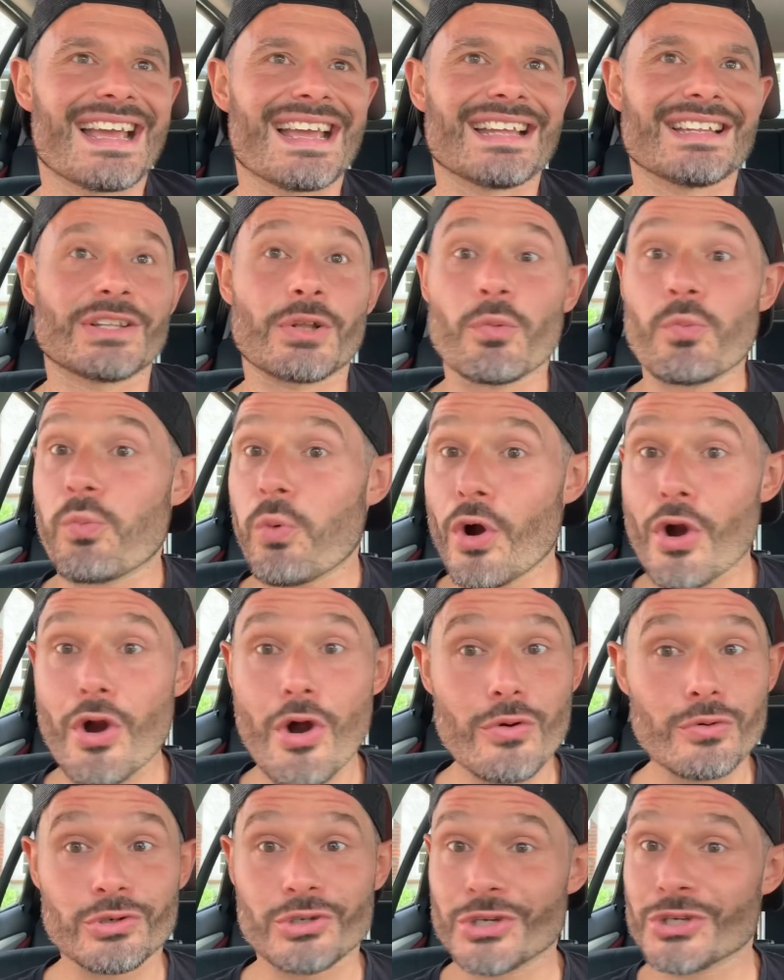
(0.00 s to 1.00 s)
the
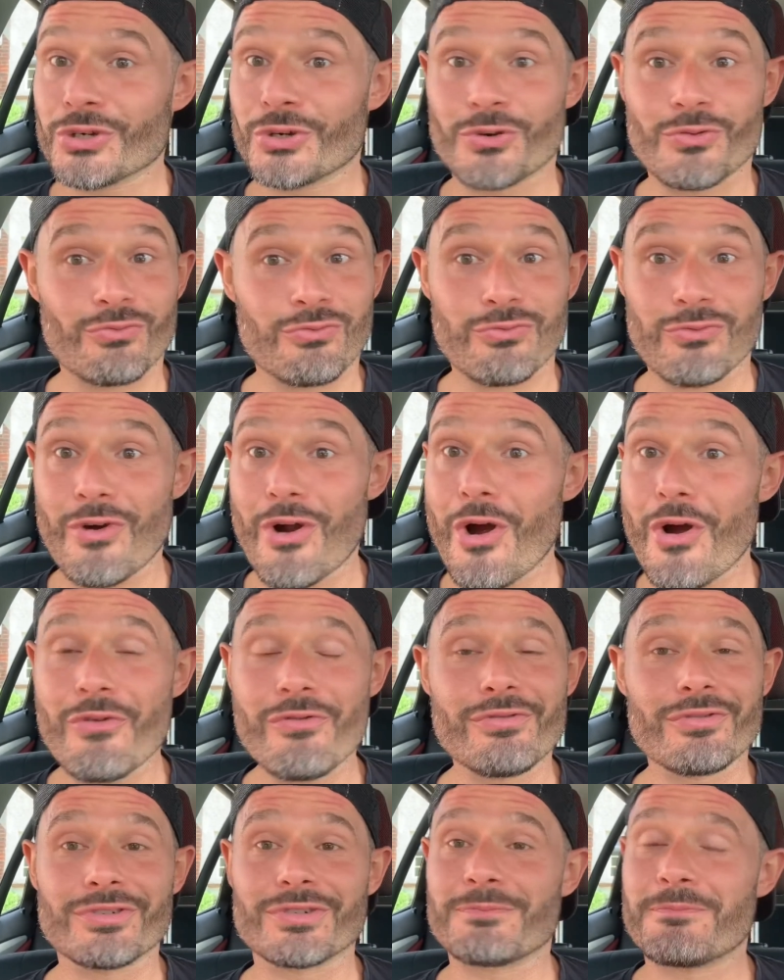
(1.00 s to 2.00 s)
world just
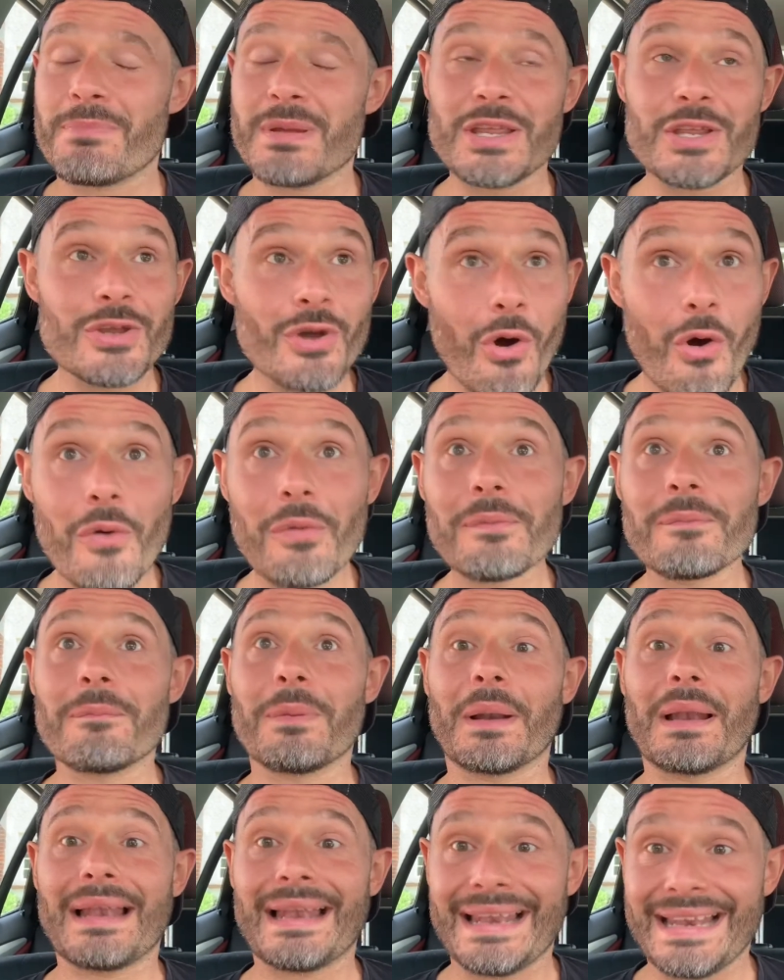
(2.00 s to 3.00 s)
grows beyond
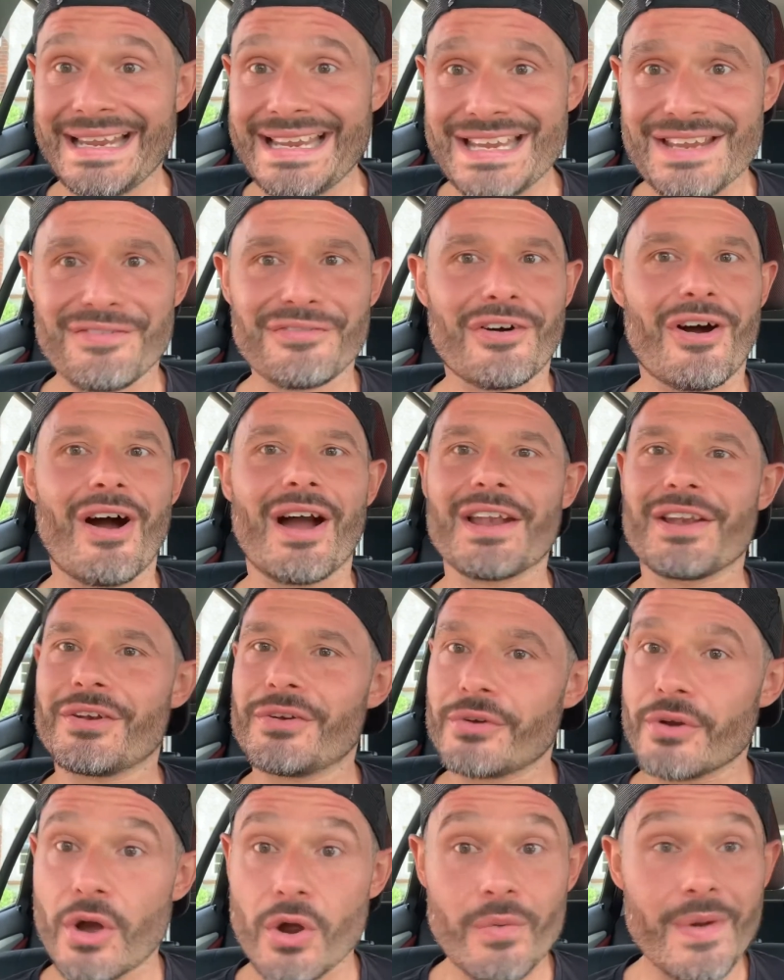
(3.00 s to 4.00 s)
belief. I
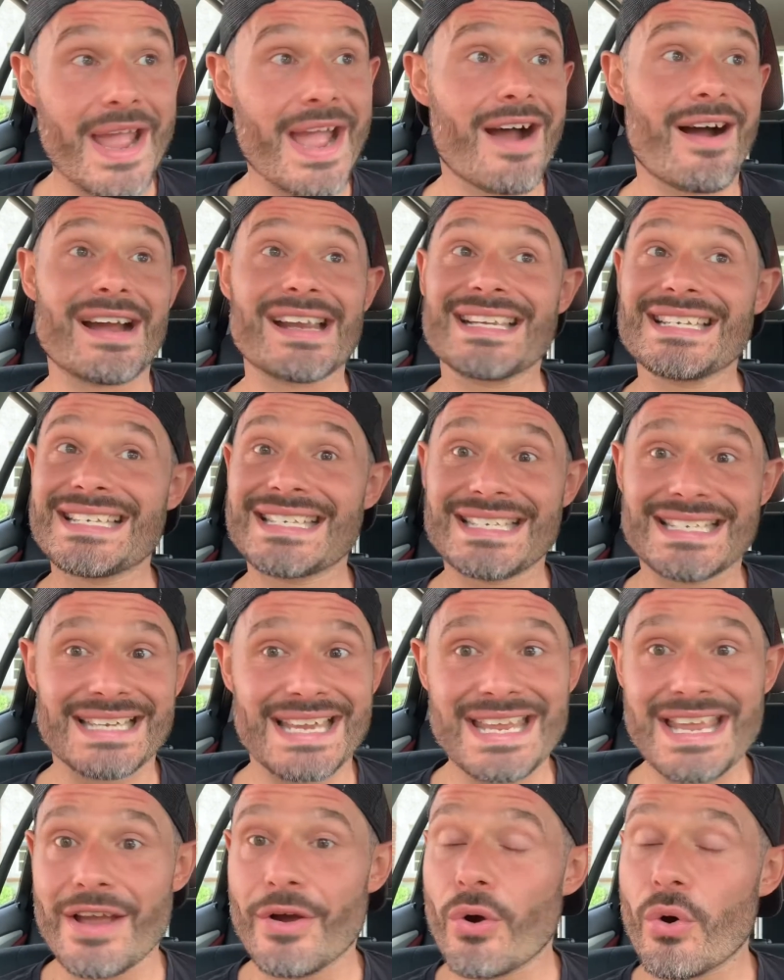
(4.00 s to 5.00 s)
know it, I
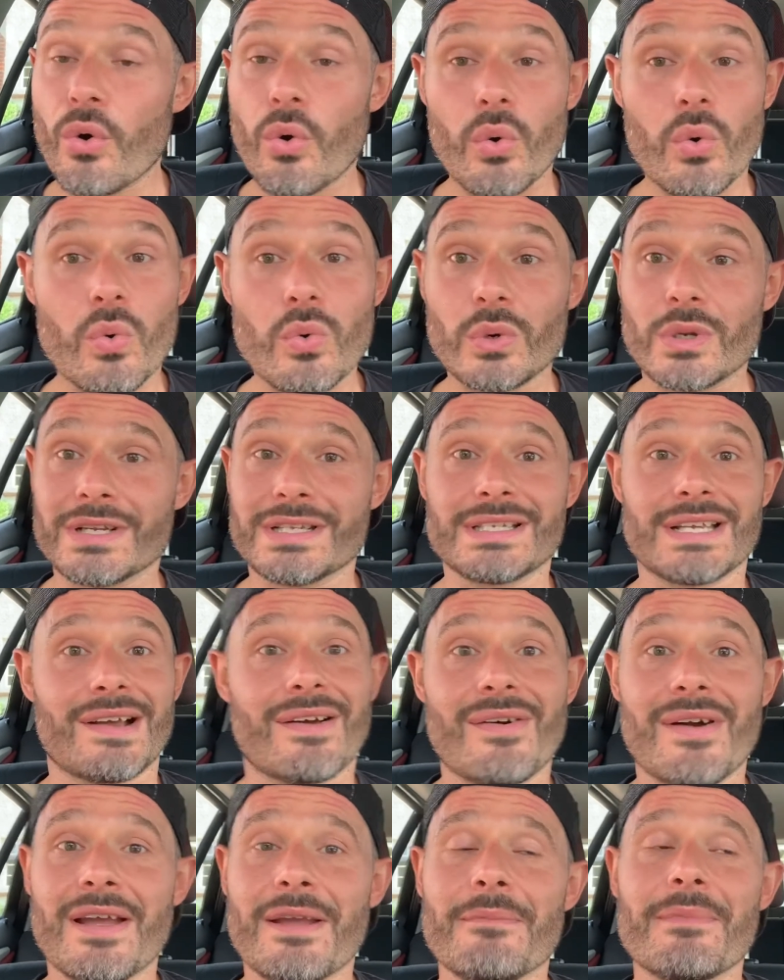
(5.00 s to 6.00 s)
see it all the
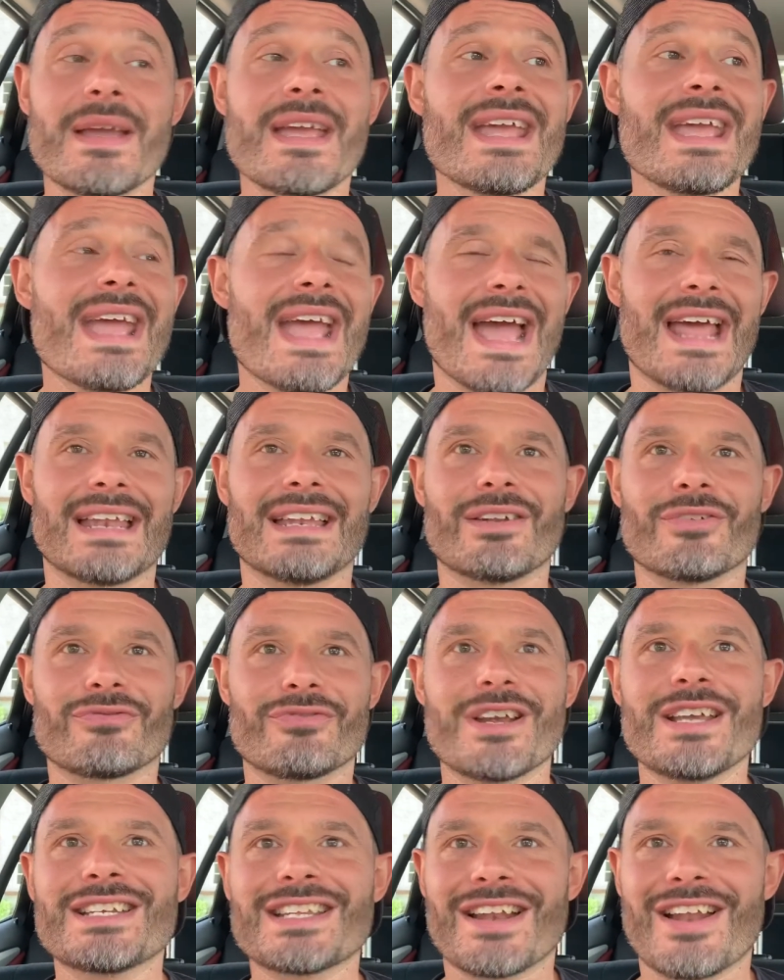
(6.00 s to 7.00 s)
time. And the
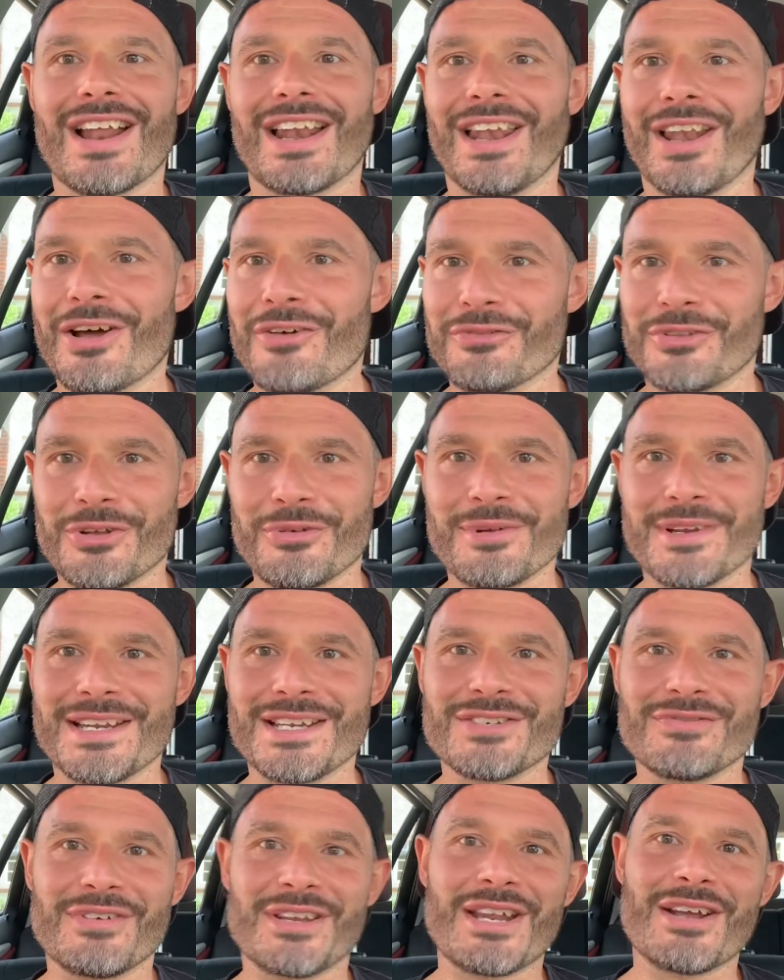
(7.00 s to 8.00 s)
reason I love doing
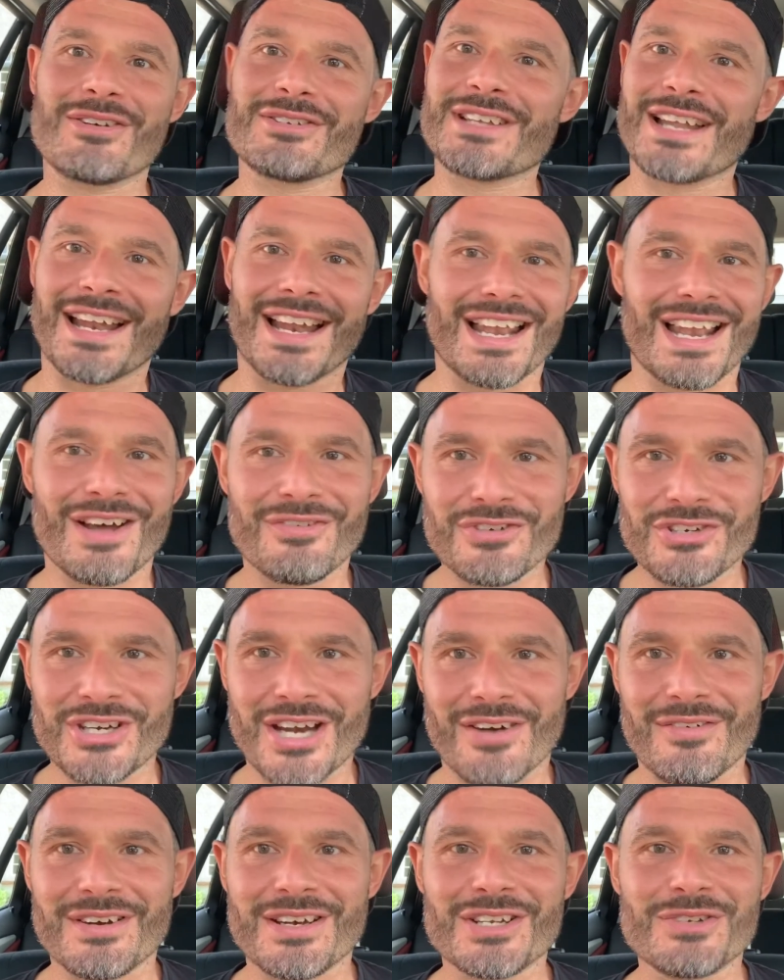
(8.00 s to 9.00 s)
these videos and I love
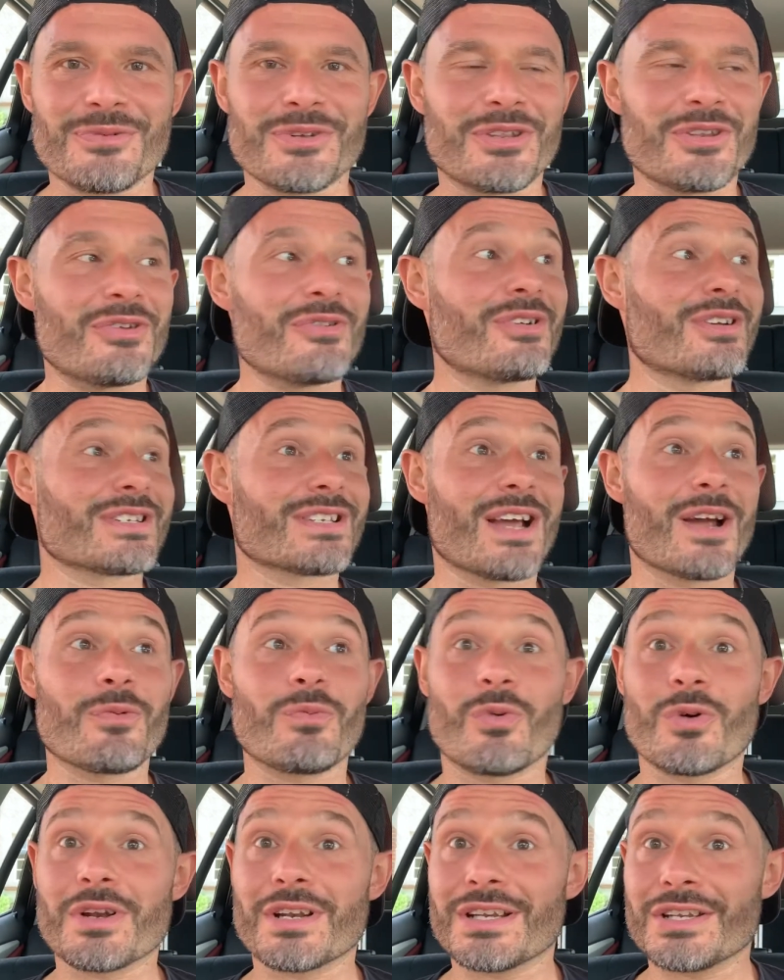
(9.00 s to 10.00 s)
sharing this with you because I
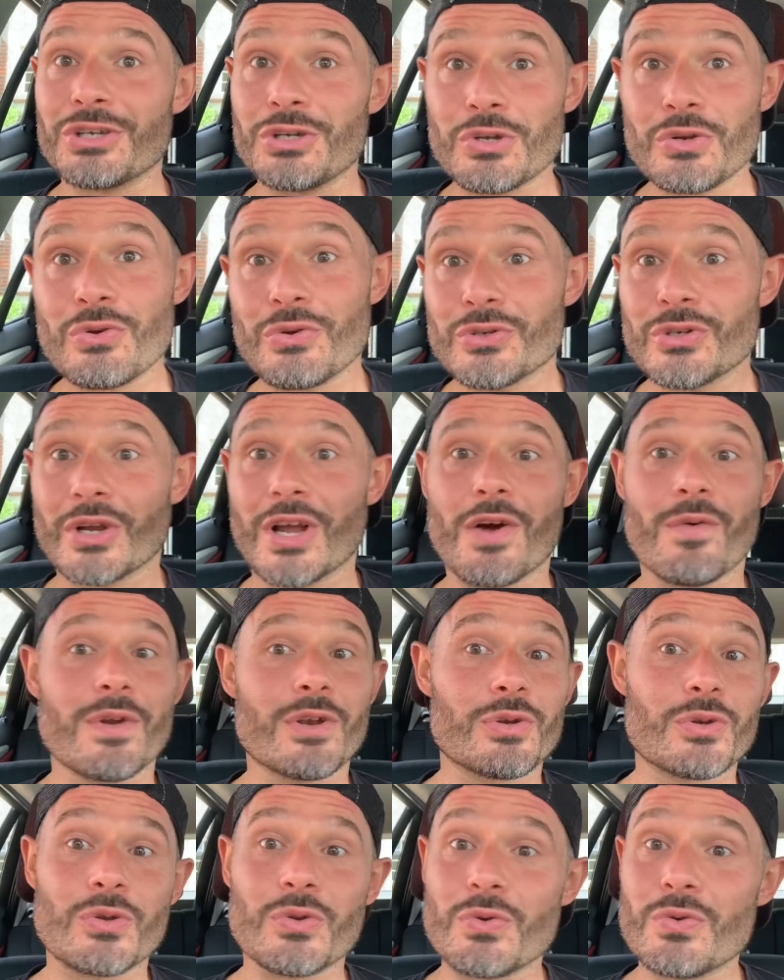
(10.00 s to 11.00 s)
want you to go
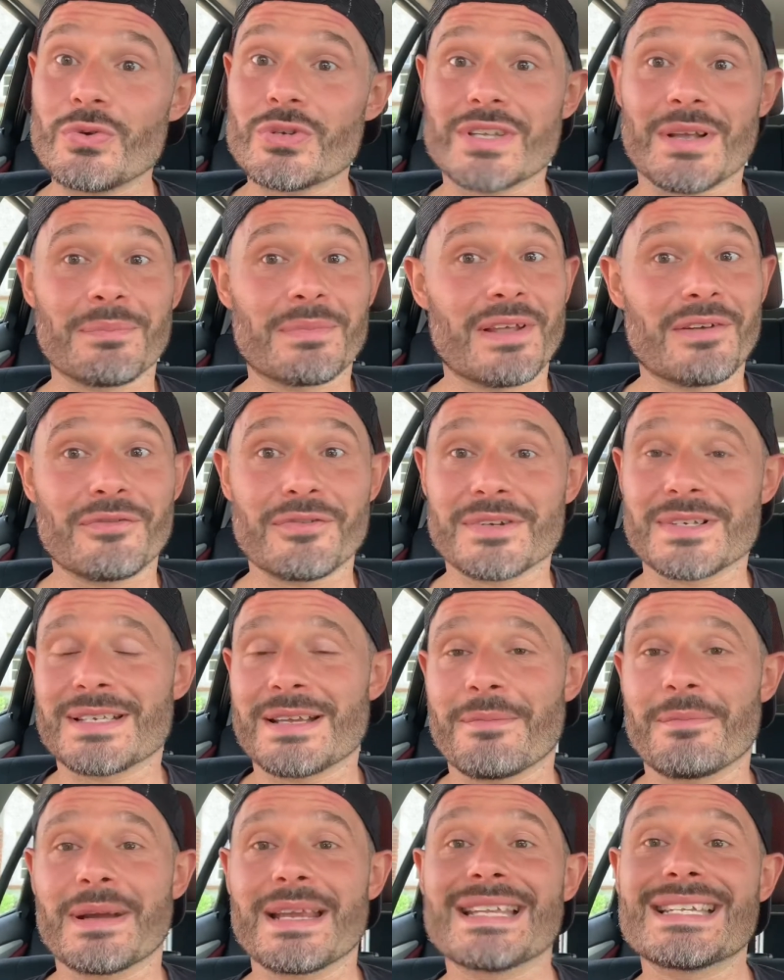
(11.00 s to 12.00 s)
and do something for
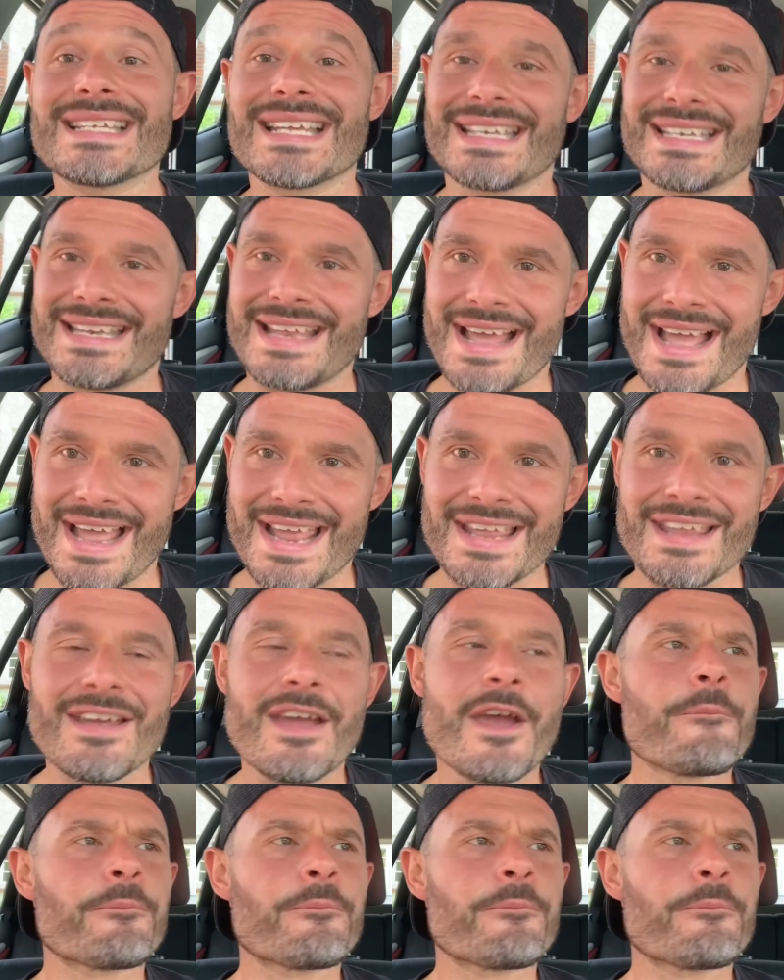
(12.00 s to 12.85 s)
somebody today.